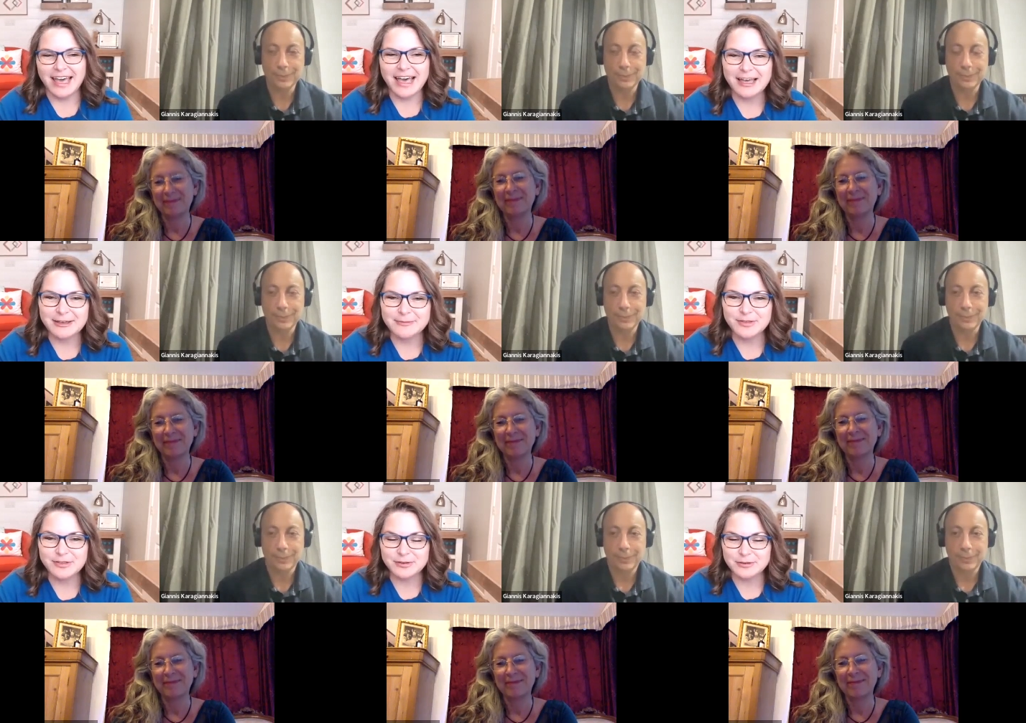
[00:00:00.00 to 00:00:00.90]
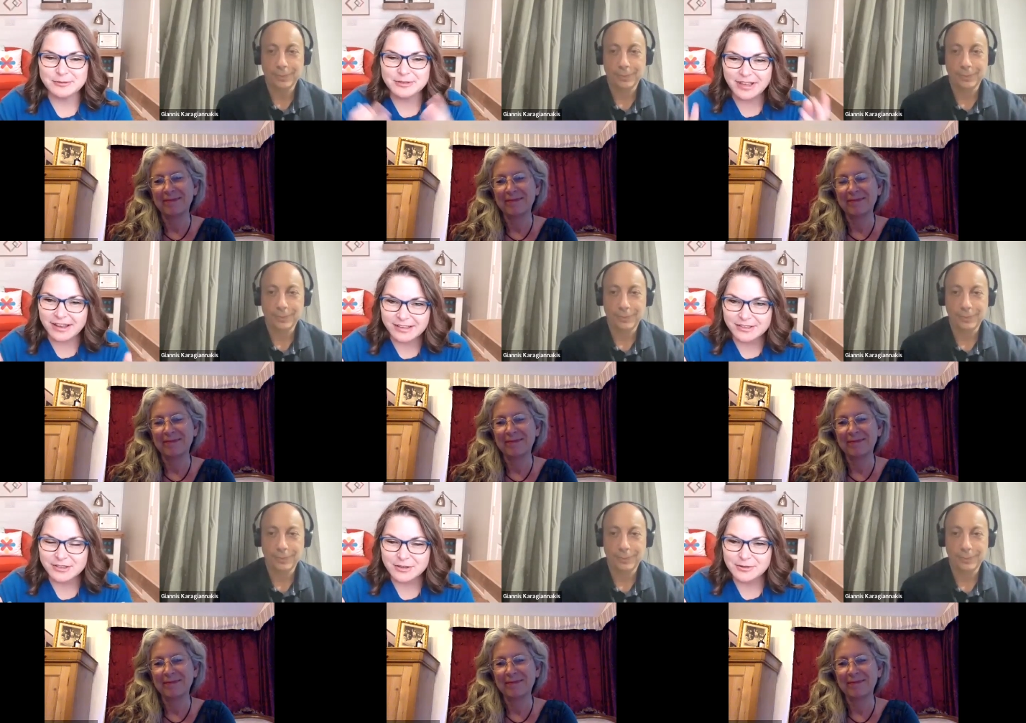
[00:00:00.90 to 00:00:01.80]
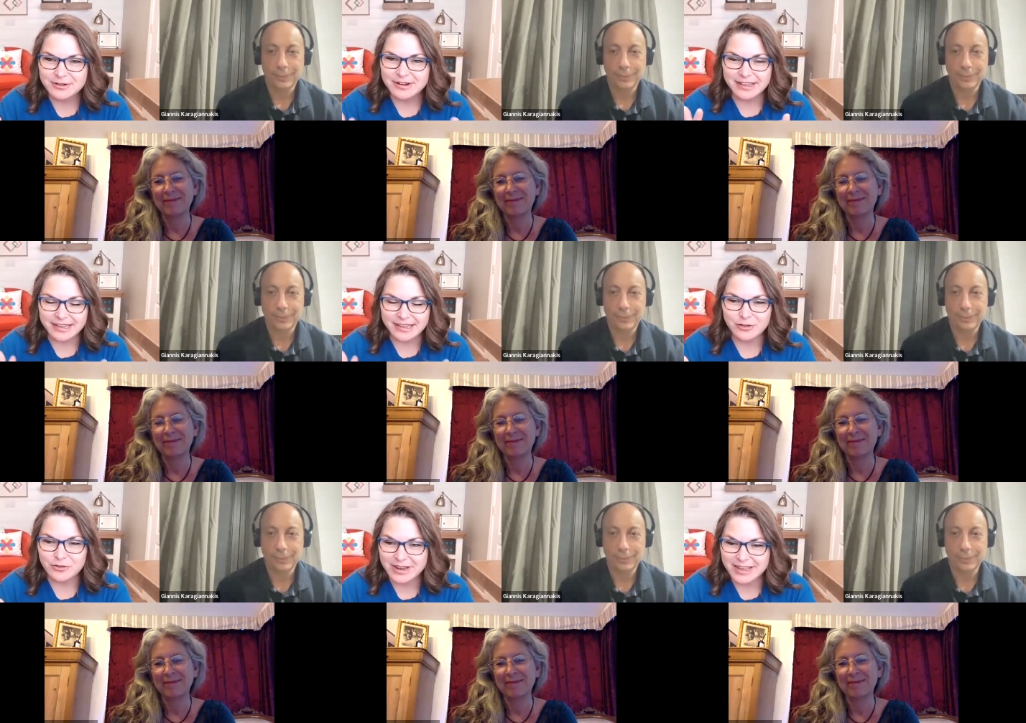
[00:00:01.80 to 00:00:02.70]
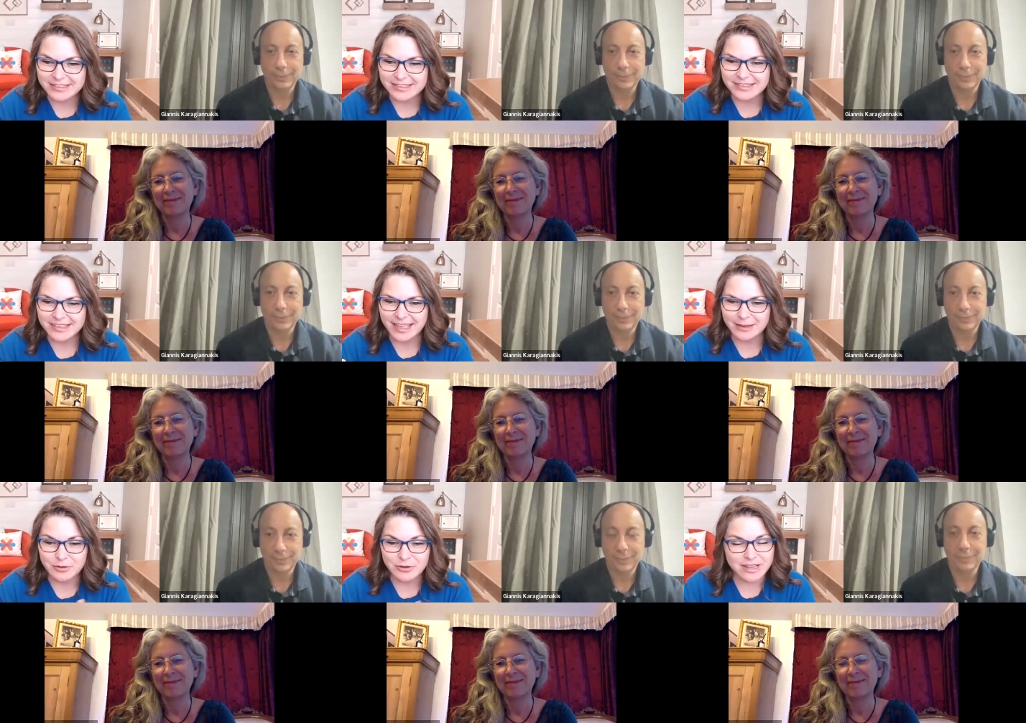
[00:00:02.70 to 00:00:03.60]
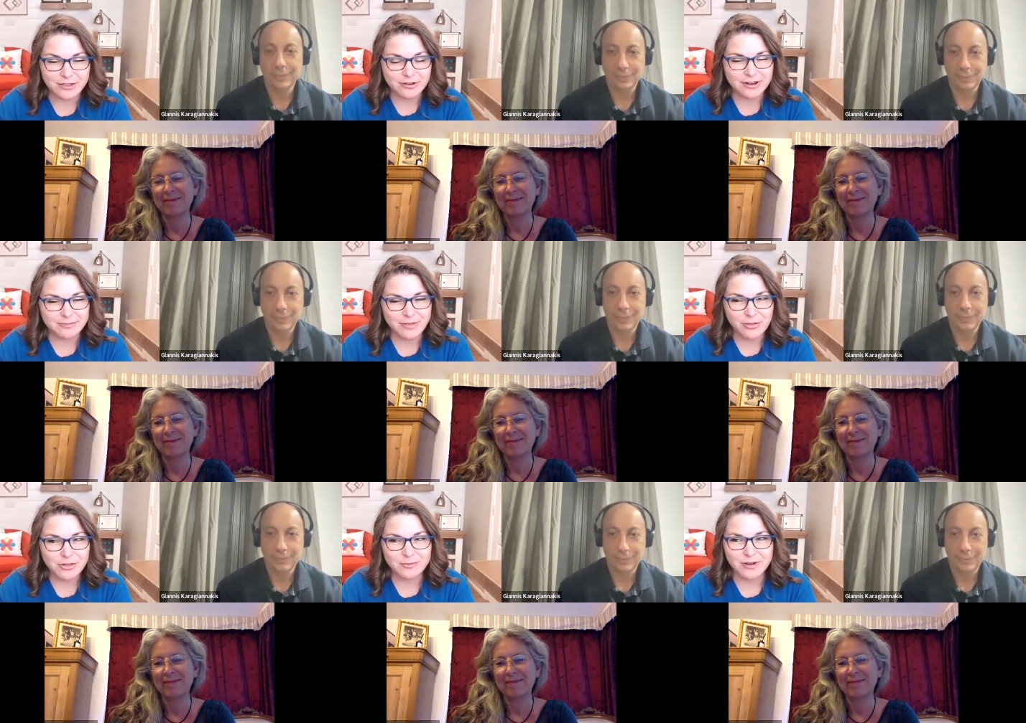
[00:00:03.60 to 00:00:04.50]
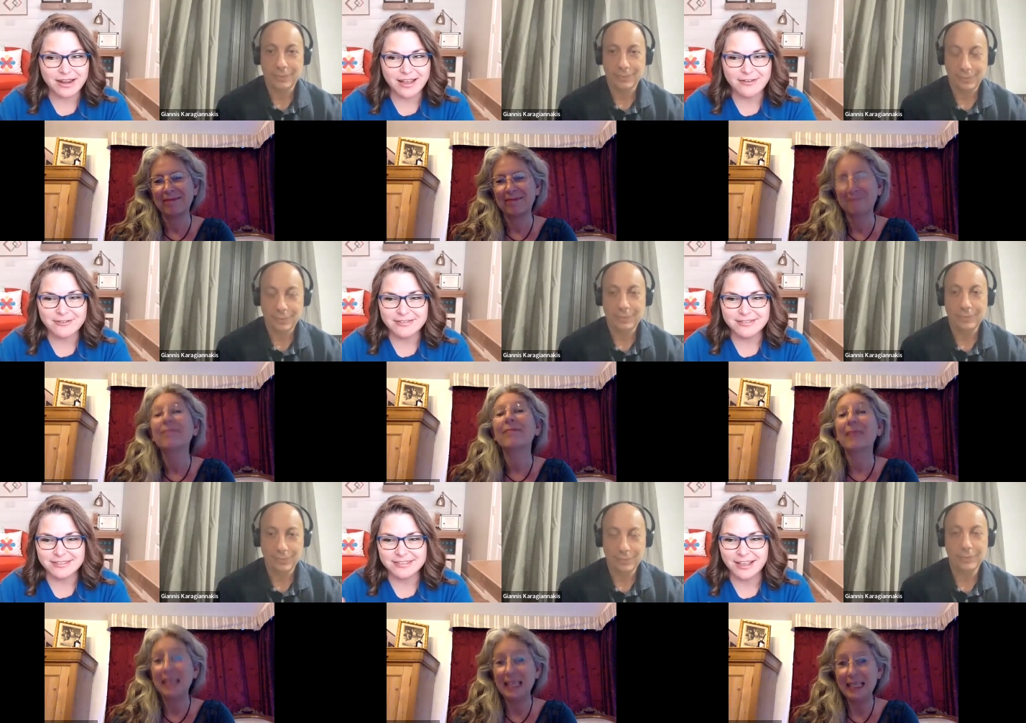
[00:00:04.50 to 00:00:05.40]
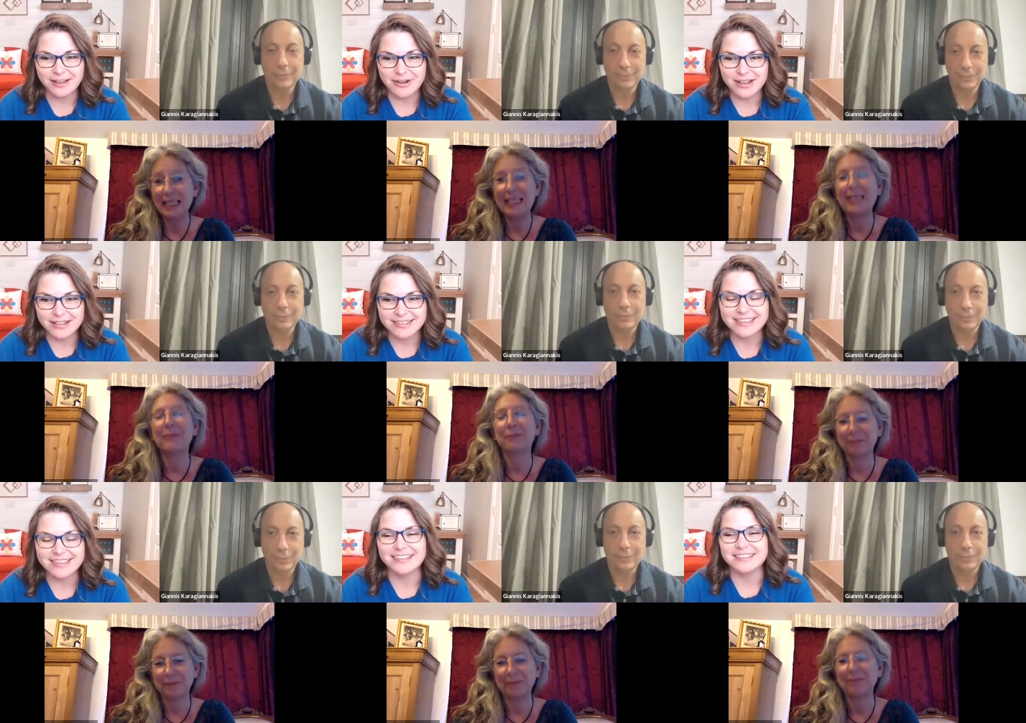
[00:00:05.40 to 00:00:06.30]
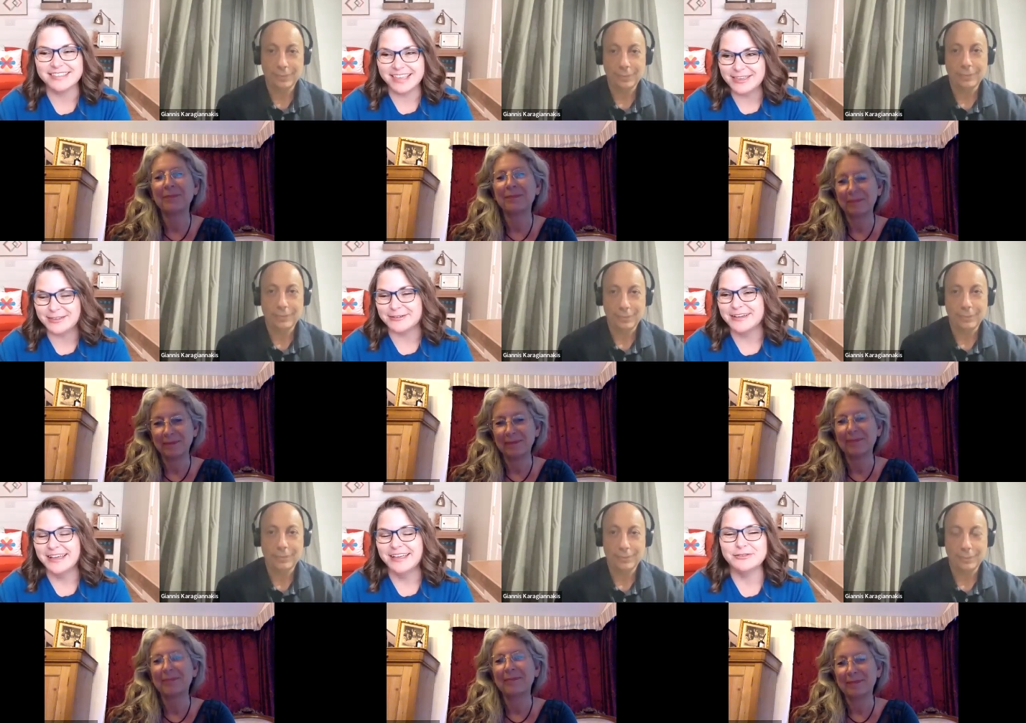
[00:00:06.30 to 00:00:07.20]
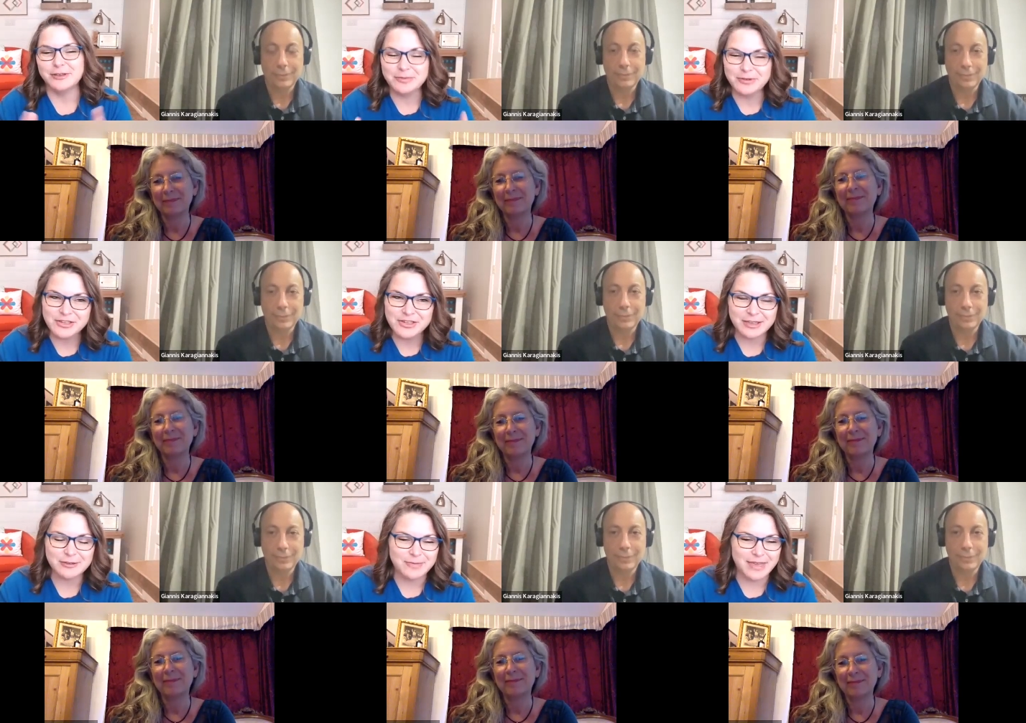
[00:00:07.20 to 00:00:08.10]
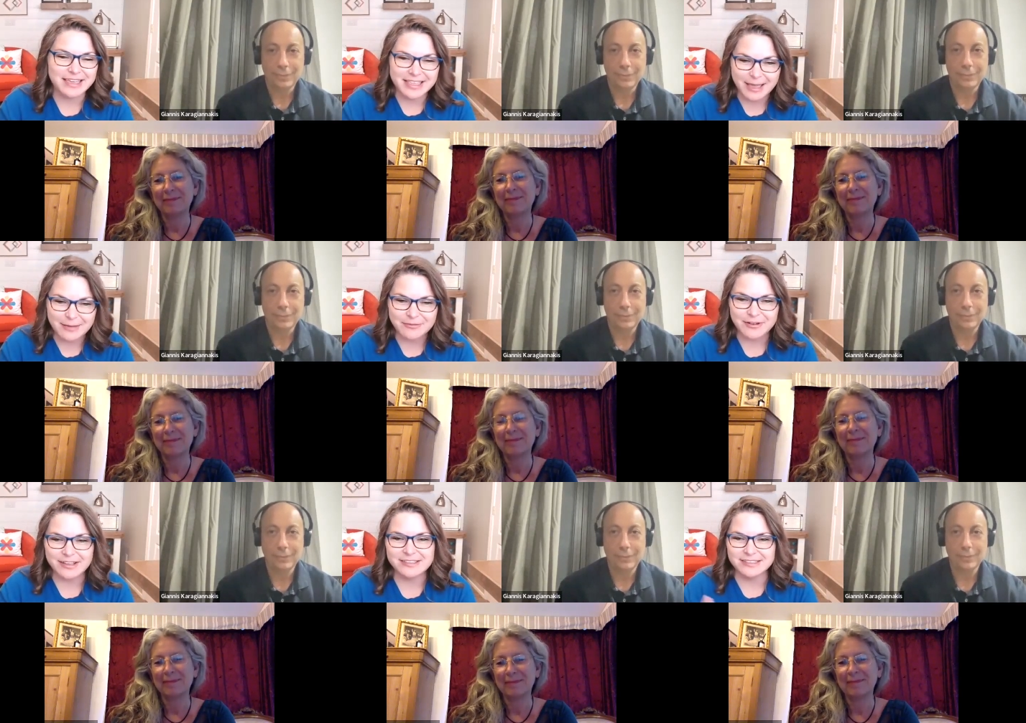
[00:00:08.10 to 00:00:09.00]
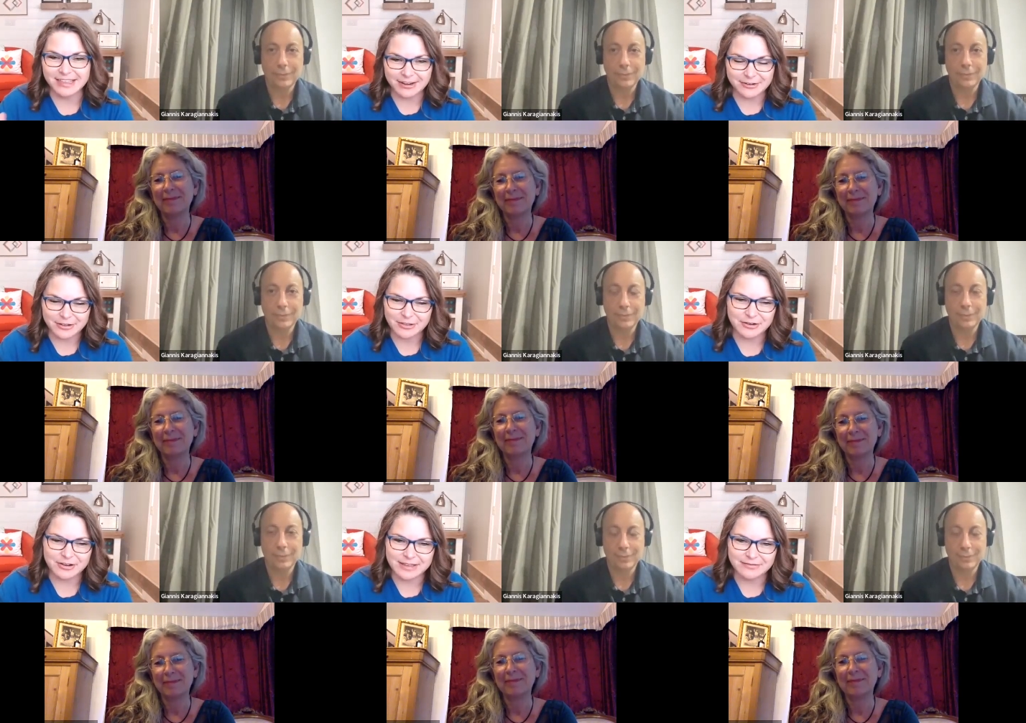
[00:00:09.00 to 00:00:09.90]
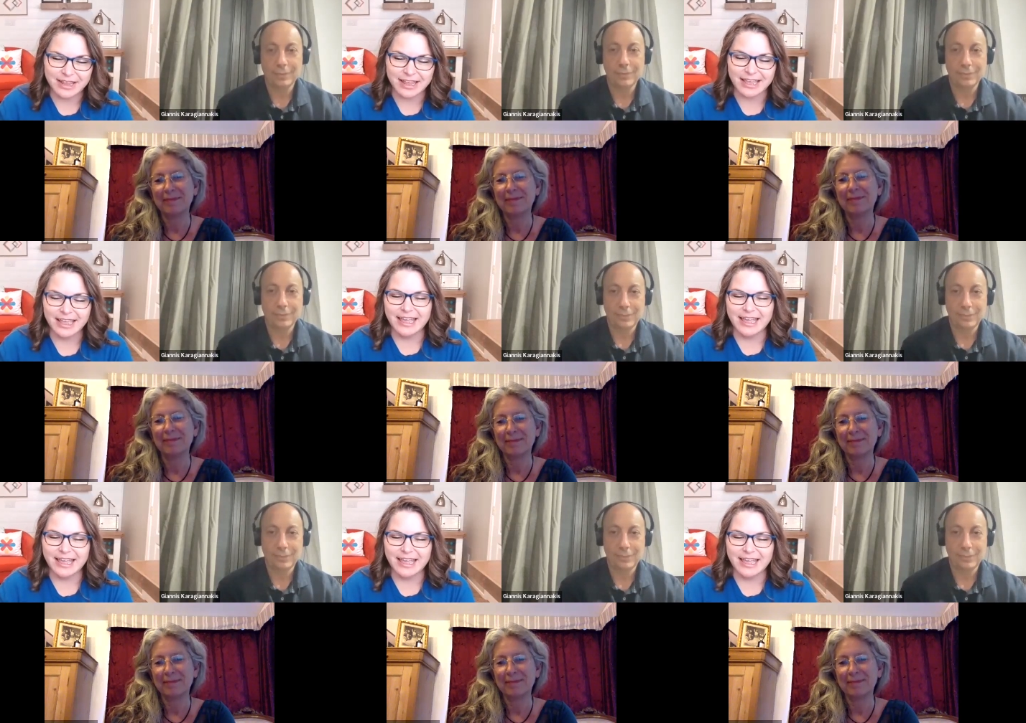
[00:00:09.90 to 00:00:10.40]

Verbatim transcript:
Speaker 1: Um, so, Giannis, you're in Greece. Anne Marie, you're in Belgium right now? Yes. Okay. Yes, thank you. So, I appreciate you making time for us later in your evening